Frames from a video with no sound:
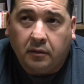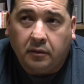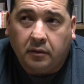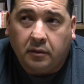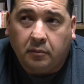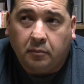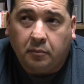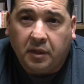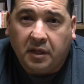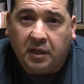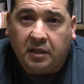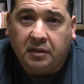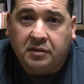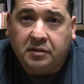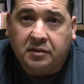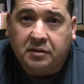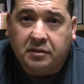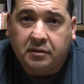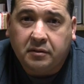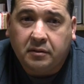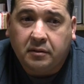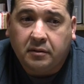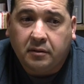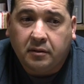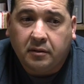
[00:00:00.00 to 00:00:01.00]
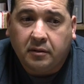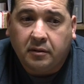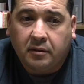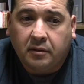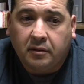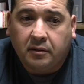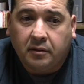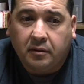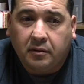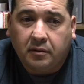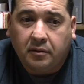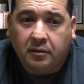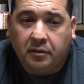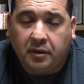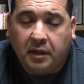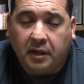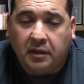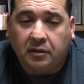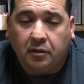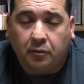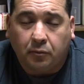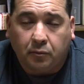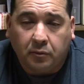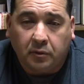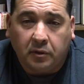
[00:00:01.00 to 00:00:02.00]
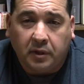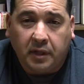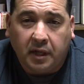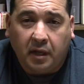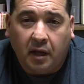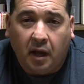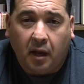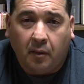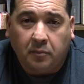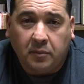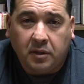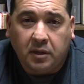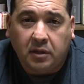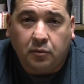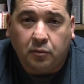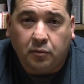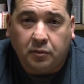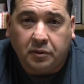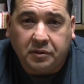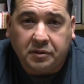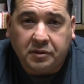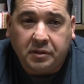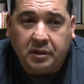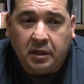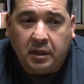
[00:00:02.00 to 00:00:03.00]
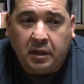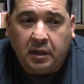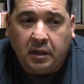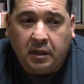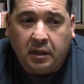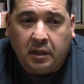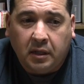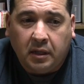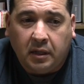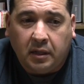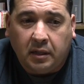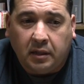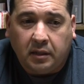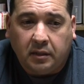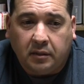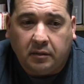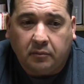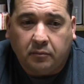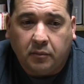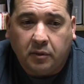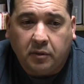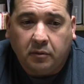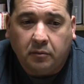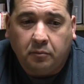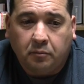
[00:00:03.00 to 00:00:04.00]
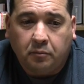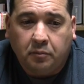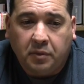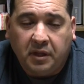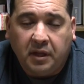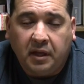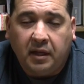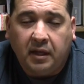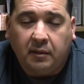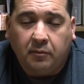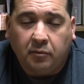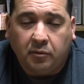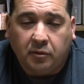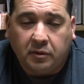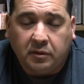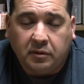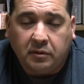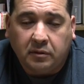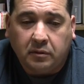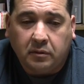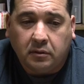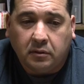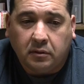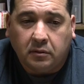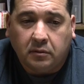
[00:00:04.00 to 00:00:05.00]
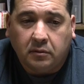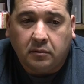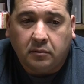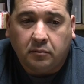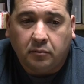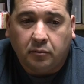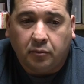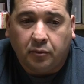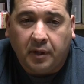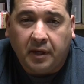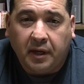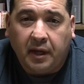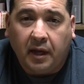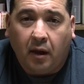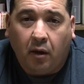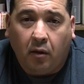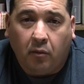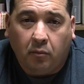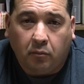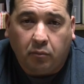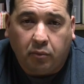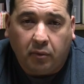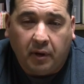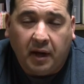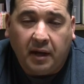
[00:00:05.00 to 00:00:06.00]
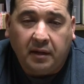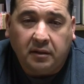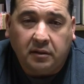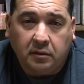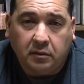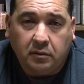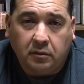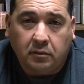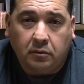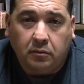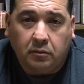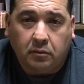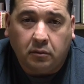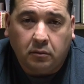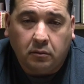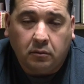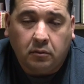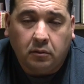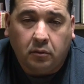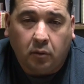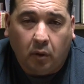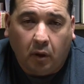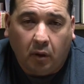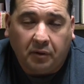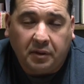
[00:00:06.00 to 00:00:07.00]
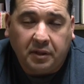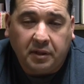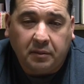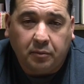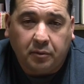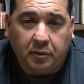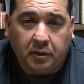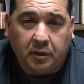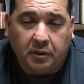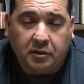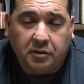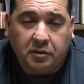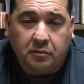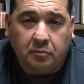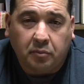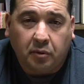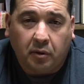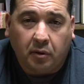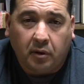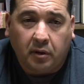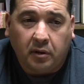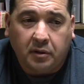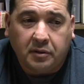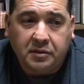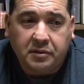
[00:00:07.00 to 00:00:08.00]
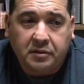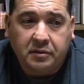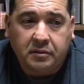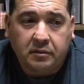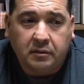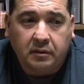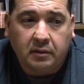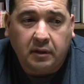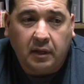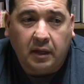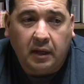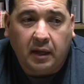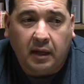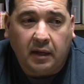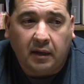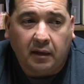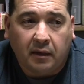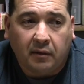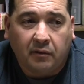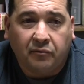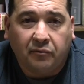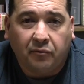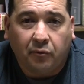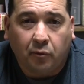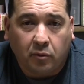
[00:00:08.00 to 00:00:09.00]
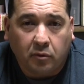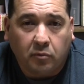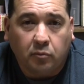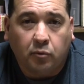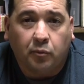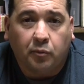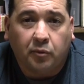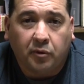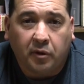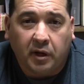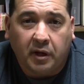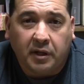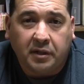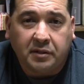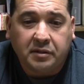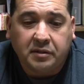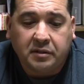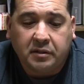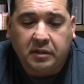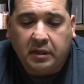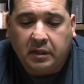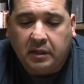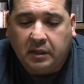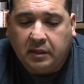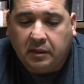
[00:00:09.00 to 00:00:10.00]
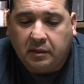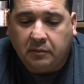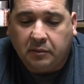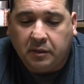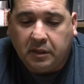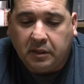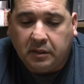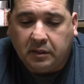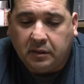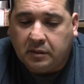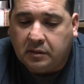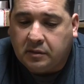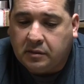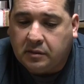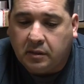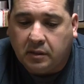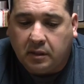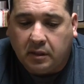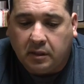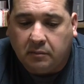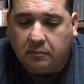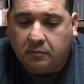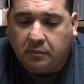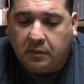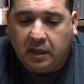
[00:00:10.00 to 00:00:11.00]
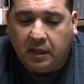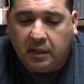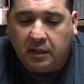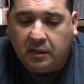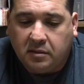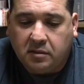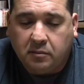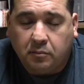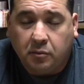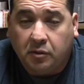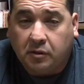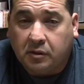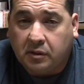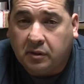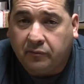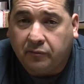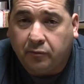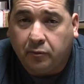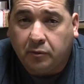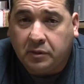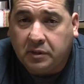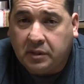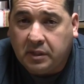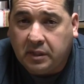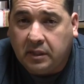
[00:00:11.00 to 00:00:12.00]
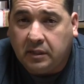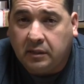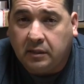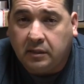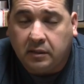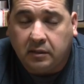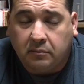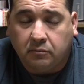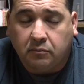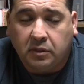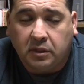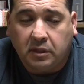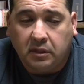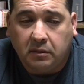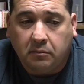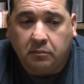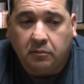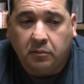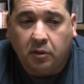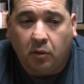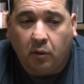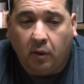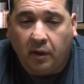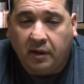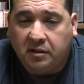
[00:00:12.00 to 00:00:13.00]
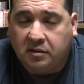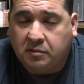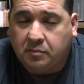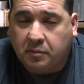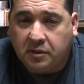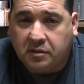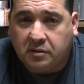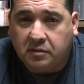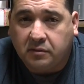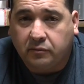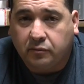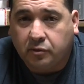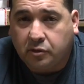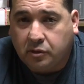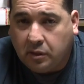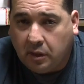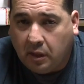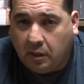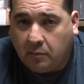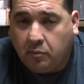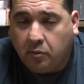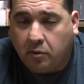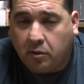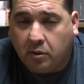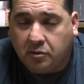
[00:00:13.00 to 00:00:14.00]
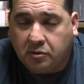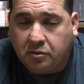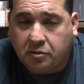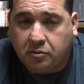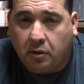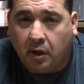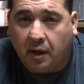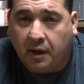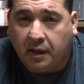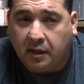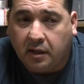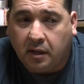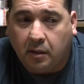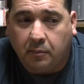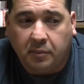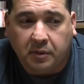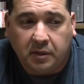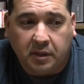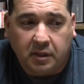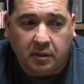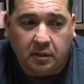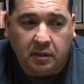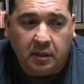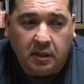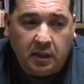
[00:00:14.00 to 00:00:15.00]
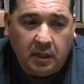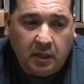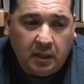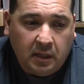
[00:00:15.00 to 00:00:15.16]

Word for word: the biggest thing that really got me was uh, being able to bring out brand new quality production parts at an affordable price because uh, getting to build an M14 can be quite expensive with GI parts drying up and then